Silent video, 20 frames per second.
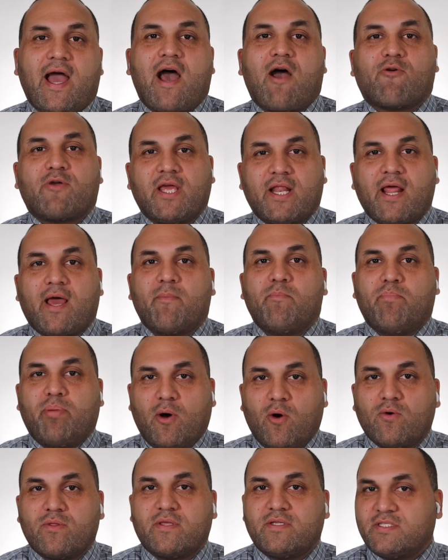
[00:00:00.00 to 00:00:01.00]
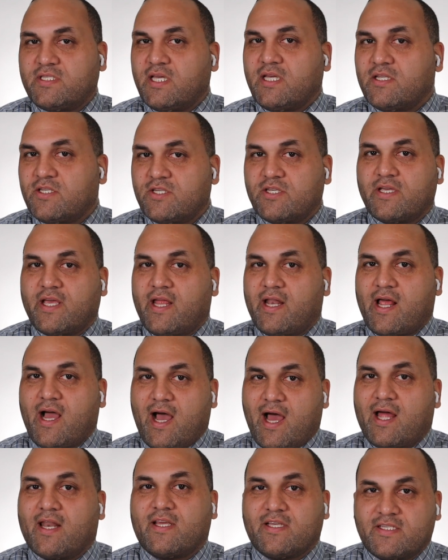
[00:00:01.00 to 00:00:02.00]
how can I both teach an
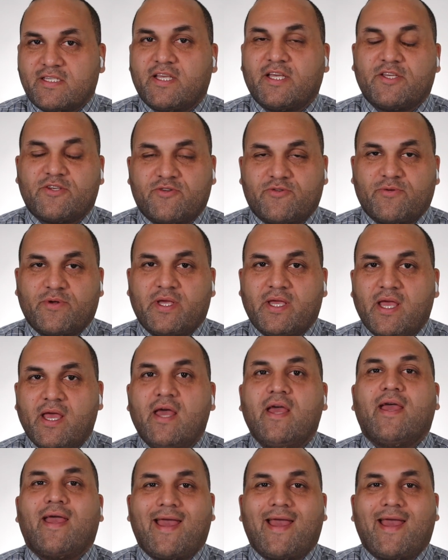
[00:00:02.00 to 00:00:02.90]
honest history